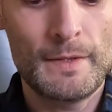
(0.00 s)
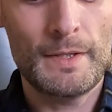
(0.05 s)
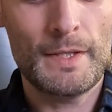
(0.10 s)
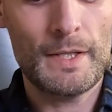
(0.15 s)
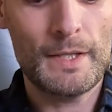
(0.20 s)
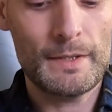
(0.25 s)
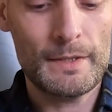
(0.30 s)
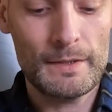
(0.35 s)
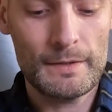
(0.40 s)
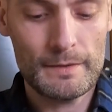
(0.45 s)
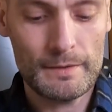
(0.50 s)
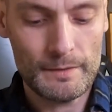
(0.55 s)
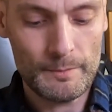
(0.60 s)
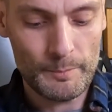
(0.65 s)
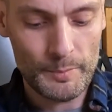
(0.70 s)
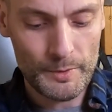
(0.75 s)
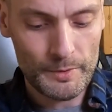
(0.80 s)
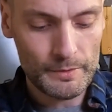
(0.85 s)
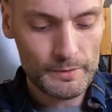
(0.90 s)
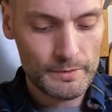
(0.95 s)
And this is a
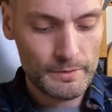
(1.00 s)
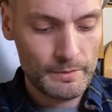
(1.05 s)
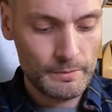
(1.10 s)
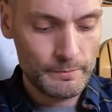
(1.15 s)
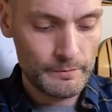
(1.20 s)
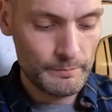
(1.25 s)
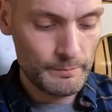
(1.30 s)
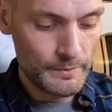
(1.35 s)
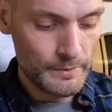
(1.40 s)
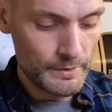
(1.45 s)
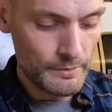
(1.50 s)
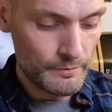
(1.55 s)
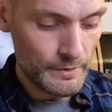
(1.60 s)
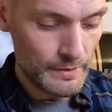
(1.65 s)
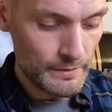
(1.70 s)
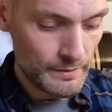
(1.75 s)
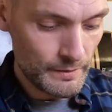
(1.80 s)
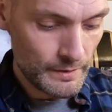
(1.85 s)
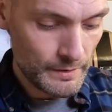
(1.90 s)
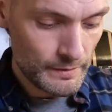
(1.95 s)
box with my
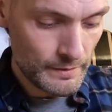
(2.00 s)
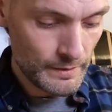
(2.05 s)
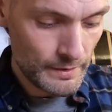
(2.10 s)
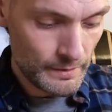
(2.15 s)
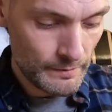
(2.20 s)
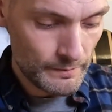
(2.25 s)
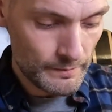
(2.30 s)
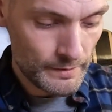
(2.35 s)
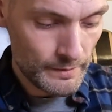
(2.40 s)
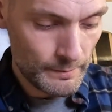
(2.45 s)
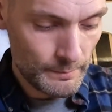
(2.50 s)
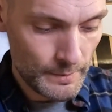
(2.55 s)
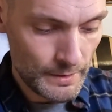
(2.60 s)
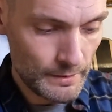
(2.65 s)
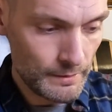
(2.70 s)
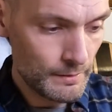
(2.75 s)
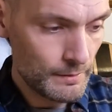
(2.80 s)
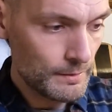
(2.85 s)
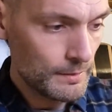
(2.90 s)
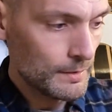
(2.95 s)
address on it, so don't zoom
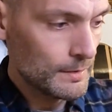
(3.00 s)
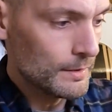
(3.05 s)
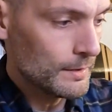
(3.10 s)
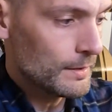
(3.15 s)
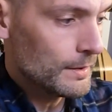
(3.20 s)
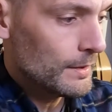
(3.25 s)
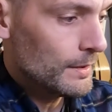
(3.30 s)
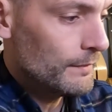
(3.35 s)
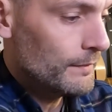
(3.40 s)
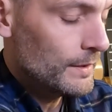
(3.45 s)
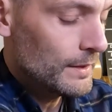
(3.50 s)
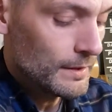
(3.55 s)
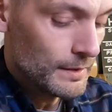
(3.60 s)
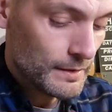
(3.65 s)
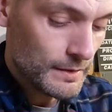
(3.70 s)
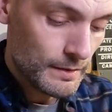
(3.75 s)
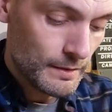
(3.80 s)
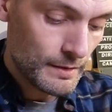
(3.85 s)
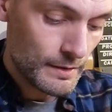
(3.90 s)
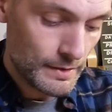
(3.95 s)
in. I don't even need
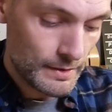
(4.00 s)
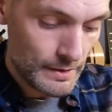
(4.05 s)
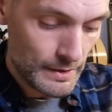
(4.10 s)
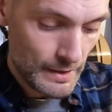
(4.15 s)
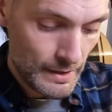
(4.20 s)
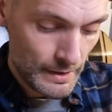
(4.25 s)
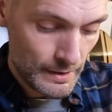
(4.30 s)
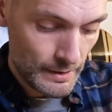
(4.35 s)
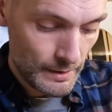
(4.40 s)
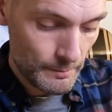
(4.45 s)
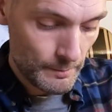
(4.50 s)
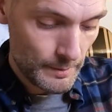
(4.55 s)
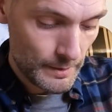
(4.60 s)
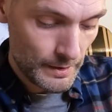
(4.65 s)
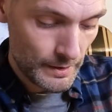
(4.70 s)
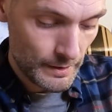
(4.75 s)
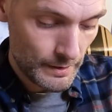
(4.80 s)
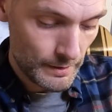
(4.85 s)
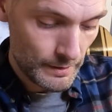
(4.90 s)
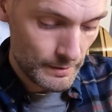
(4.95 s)
a Stanley
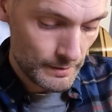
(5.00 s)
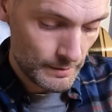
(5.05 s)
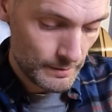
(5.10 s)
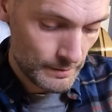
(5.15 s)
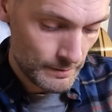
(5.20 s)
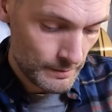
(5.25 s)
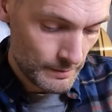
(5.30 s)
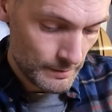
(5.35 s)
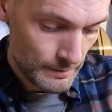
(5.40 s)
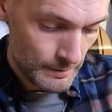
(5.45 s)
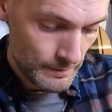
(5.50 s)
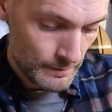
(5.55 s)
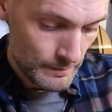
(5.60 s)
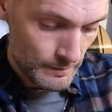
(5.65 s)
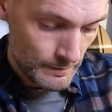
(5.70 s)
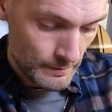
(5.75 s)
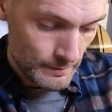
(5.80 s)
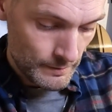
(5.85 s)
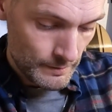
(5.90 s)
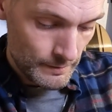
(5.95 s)
blade.
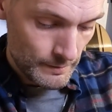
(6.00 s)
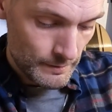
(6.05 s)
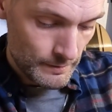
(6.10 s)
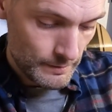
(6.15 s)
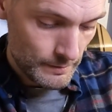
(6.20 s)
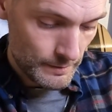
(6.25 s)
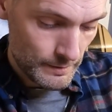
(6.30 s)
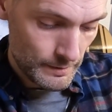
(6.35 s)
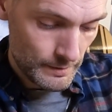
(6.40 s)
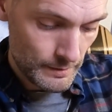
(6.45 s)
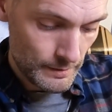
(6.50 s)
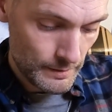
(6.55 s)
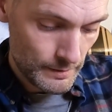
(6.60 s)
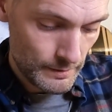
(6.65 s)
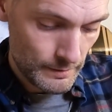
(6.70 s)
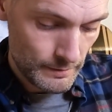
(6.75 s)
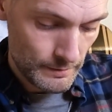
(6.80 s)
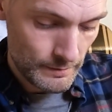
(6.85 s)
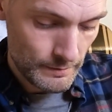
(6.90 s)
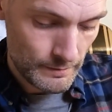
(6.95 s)
Look at
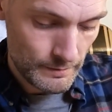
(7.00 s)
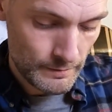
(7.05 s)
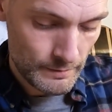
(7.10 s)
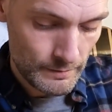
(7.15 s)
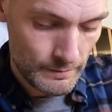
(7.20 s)
that.